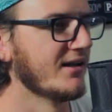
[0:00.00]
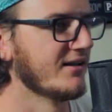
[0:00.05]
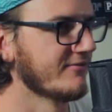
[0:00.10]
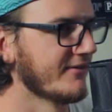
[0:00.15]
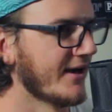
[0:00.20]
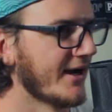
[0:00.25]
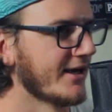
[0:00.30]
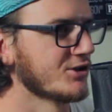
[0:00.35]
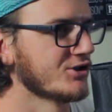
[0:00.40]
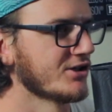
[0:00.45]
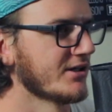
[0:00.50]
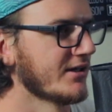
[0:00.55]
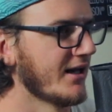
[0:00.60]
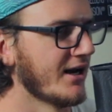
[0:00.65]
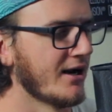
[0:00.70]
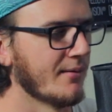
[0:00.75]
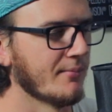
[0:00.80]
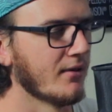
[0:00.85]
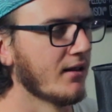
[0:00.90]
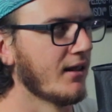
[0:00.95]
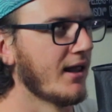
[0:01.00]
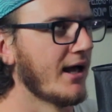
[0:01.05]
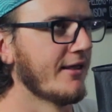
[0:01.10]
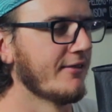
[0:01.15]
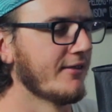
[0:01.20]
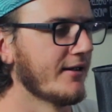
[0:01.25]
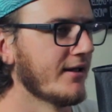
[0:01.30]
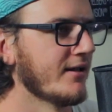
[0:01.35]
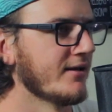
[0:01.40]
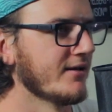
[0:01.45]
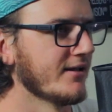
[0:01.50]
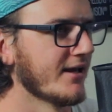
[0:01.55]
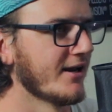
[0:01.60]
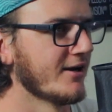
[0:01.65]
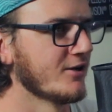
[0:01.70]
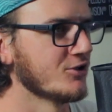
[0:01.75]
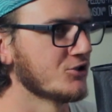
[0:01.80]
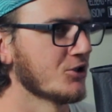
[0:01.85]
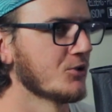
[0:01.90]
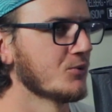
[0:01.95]
fashion. And I'm glad that Indiana
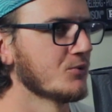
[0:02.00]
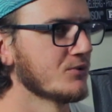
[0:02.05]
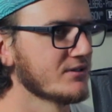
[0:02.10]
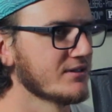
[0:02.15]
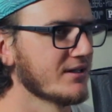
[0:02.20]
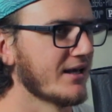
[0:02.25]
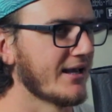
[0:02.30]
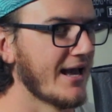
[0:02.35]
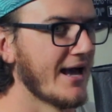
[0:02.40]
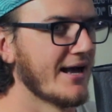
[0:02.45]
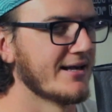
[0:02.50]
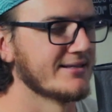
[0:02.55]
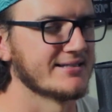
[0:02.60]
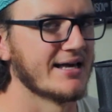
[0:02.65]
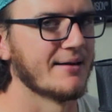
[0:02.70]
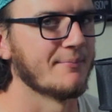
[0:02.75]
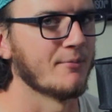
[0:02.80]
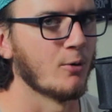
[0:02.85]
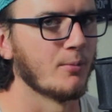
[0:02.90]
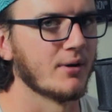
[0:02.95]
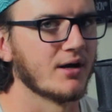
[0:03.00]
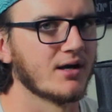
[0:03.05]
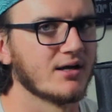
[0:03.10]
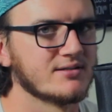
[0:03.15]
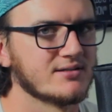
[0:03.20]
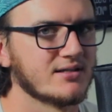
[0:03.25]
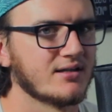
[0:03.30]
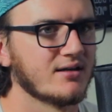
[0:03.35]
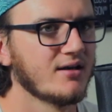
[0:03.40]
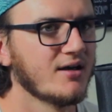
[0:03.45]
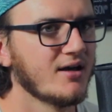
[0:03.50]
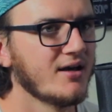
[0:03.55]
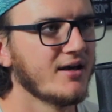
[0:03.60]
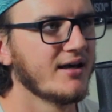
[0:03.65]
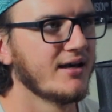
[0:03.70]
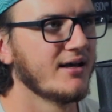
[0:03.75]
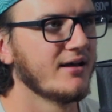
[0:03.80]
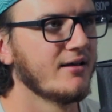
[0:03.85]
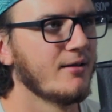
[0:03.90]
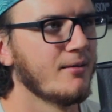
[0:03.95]
Jones like has that moment because
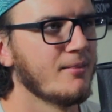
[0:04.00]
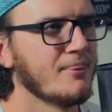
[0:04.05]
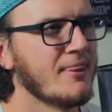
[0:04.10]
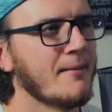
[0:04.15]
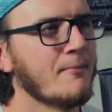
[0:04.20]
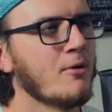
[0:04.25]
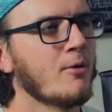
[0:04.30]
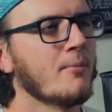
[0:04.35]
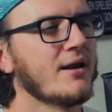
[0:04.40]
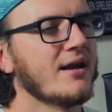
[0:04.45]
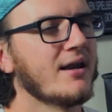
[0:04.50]
that moment